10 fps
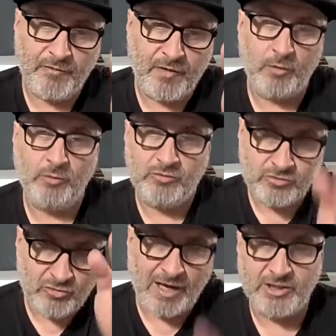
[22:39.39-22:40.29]
Those
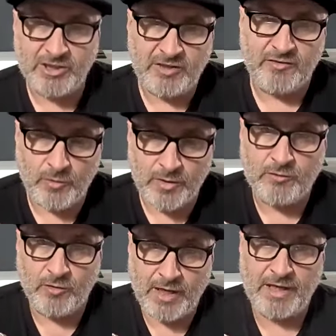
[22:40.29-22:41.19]
strategies that we've
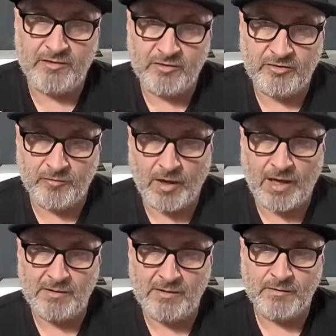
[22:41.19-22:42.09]
created to
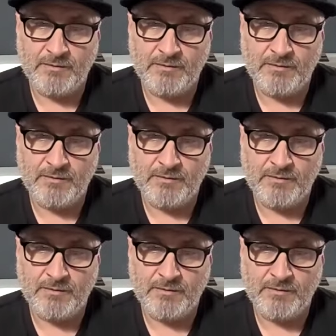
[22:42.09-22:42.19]
survive,